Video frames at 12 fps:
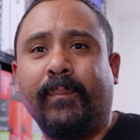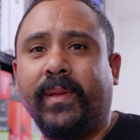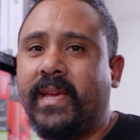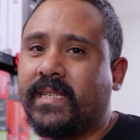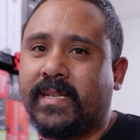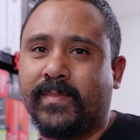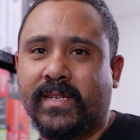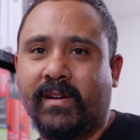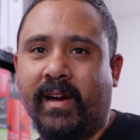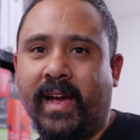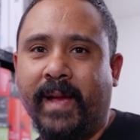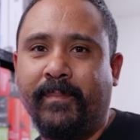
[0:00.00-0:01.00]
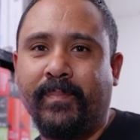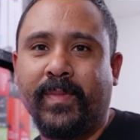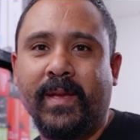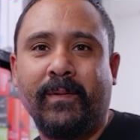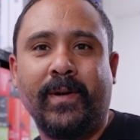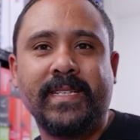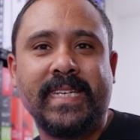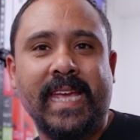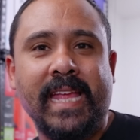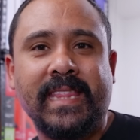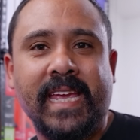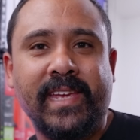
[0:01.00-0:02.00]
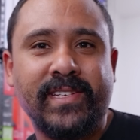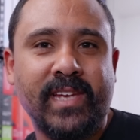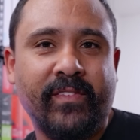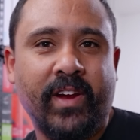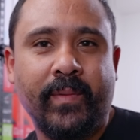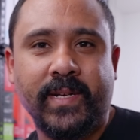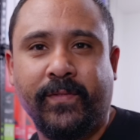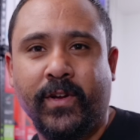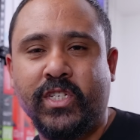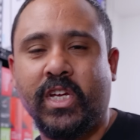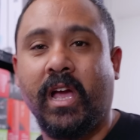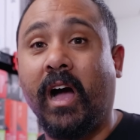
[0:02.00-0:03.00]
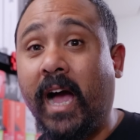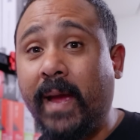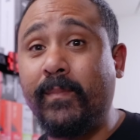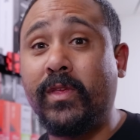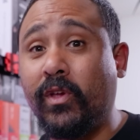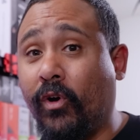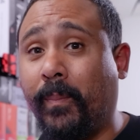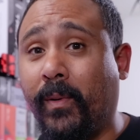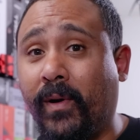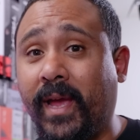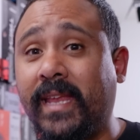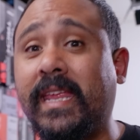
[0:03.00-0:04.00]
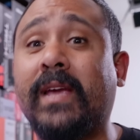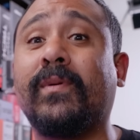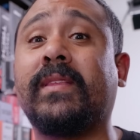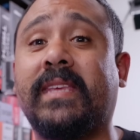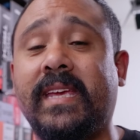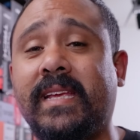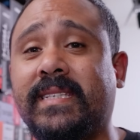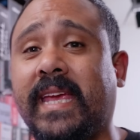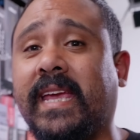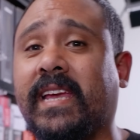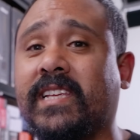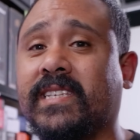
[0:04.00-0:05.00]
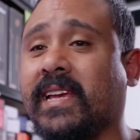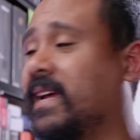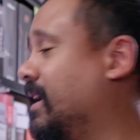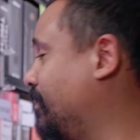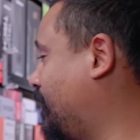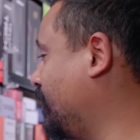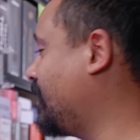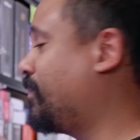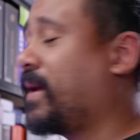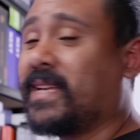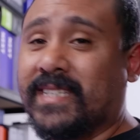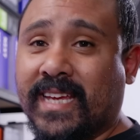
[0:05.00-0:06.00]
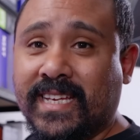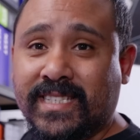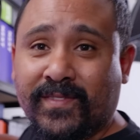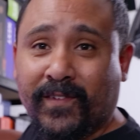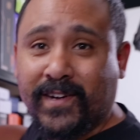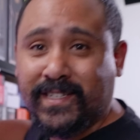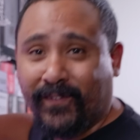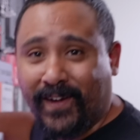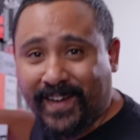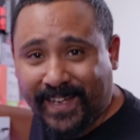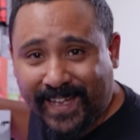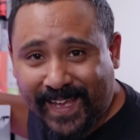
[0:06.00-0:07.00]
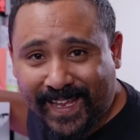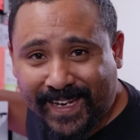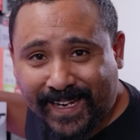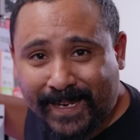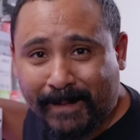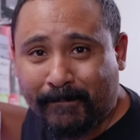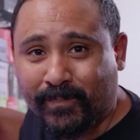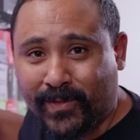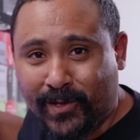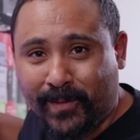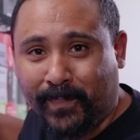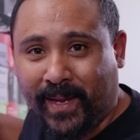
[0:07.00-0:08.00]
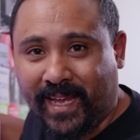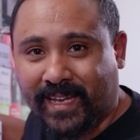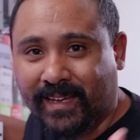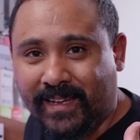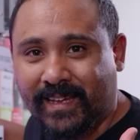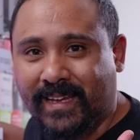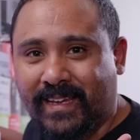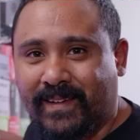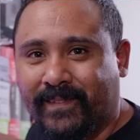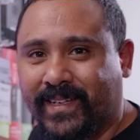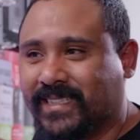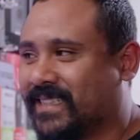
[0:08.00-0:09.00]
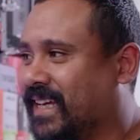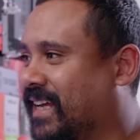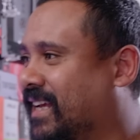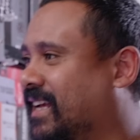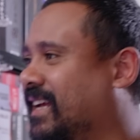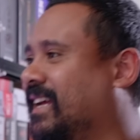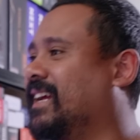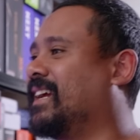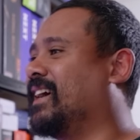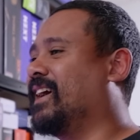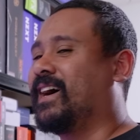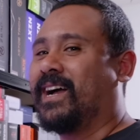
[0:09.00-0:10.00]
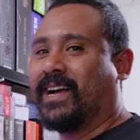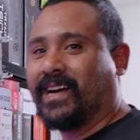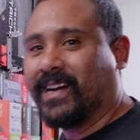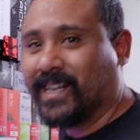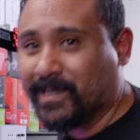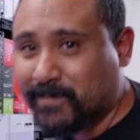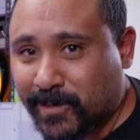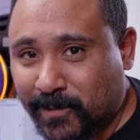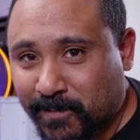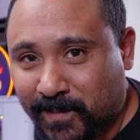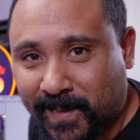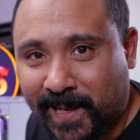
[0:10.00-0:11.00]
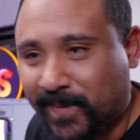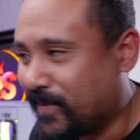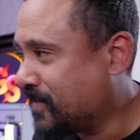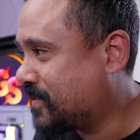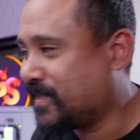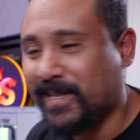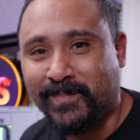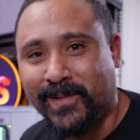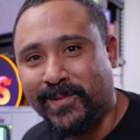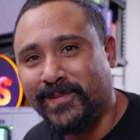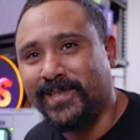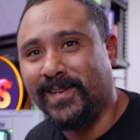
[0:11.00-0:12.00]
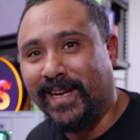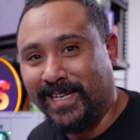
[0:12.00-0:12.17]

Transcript: Please subscribe. Once again, thank you so very much for watching. I'm your boy, Nick, with Gear Seekers, building PCs for his friend again. You peek. We seek. I'm so glad this thing posted.